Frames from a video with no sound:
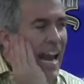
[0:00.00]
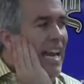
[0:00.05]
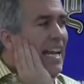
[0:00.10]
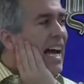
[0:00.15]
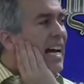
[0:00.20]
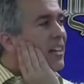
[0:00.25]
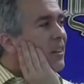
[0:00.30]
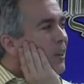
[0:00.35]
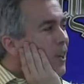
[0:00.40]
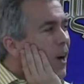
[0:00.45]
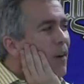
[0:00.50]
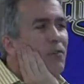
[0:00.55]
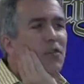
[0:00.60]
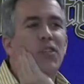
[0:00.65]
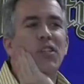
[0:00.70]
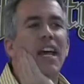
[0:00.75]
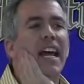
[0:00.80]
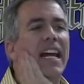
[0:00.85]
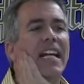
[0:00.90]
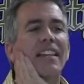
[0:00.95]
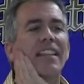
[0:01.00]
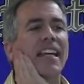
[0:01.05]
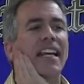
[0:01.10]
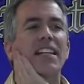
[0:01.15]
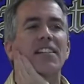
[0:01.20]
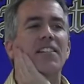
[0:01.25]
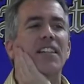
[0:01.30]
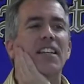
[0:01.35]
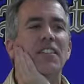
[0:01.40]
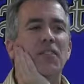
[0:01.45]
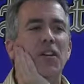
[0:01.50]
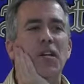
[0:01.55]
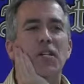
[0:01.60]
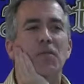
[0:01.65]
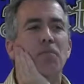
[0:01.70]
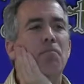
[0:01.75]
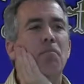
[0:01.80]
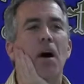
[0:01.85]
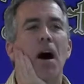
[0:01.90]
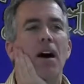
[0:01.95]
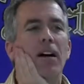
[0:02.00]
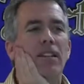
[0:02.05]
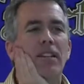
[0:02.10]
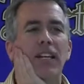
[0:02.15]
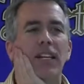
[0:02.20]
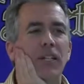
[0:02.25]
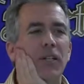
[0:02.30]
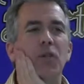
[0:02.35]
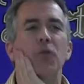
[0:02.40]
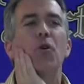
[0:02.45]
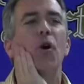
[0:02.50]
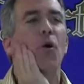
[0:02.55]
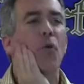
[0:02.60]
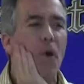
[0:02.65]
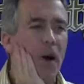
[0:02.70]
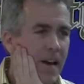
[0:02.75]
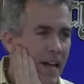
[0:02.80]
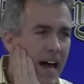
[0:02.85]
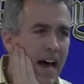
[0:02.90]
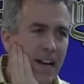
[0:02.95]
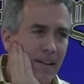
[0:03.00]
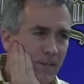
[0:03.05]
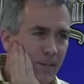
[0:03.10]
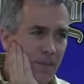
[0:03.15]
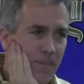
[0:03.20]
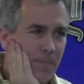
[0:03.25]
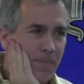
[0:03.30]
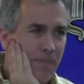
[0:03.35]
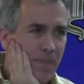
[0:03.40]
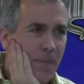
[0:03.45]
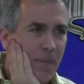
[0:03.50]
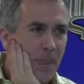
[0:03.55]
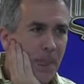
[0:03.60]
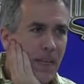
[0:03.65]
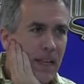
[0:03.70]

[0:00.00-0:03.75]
And I love saying things that just bug the you-know-what out of me.